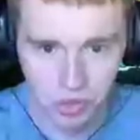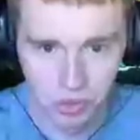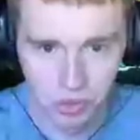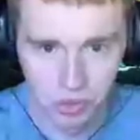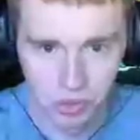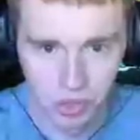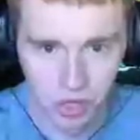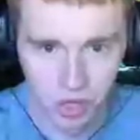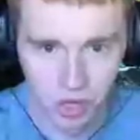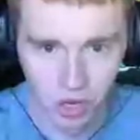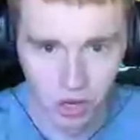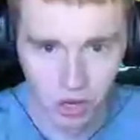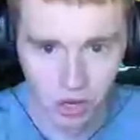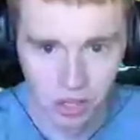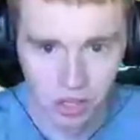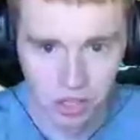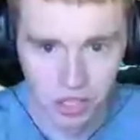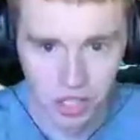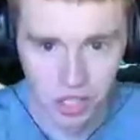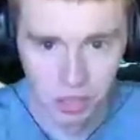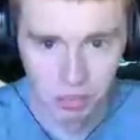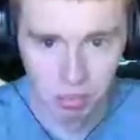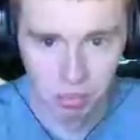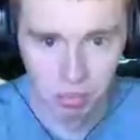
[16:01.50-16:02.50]
we're going
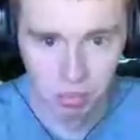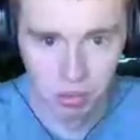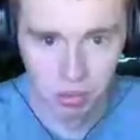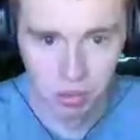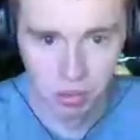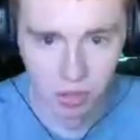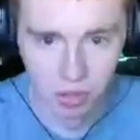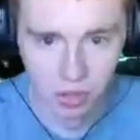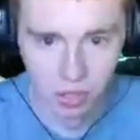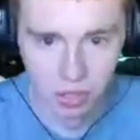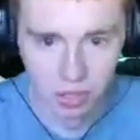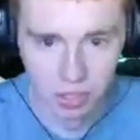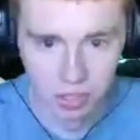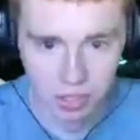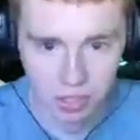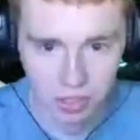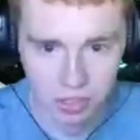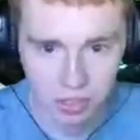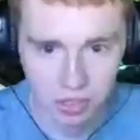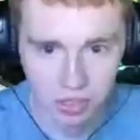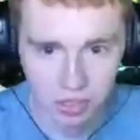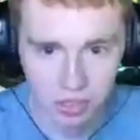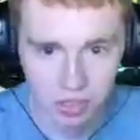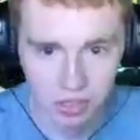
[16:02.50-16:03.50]
deep, boys!